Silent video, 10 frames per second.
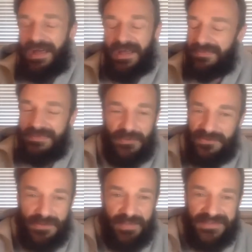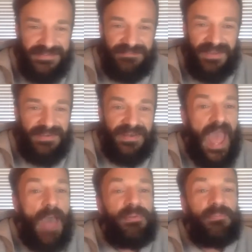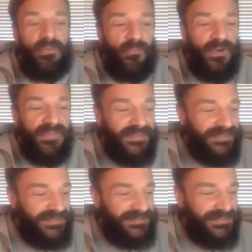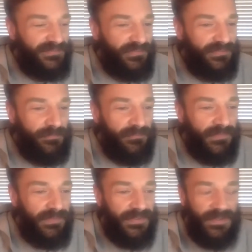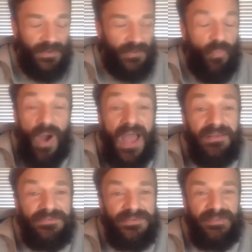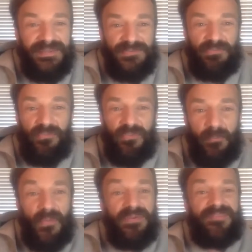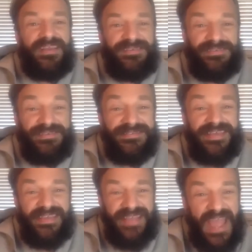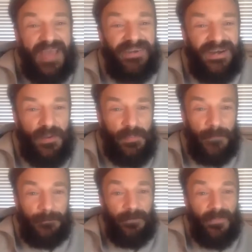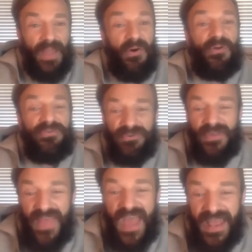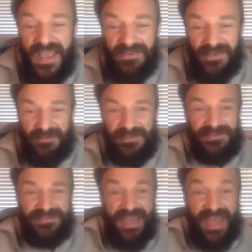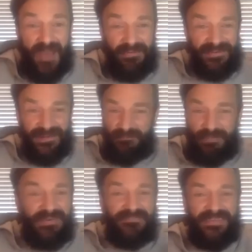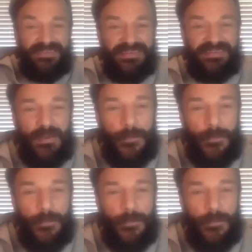I think that was the best thing that could have happened. But one thing that's wild to me is what motivated you to set the camera up and also at that angle. I mean, you just captured it perfectly.